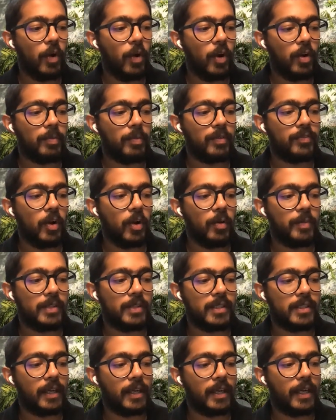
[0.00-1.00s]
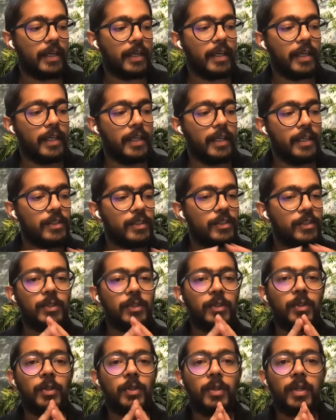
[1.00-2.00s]
on performance, right?
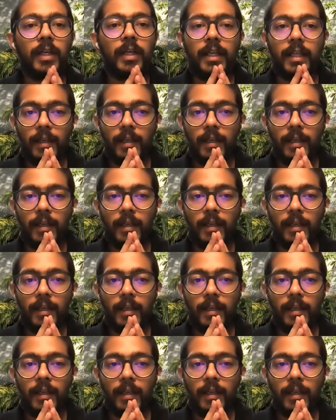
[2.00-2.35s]
So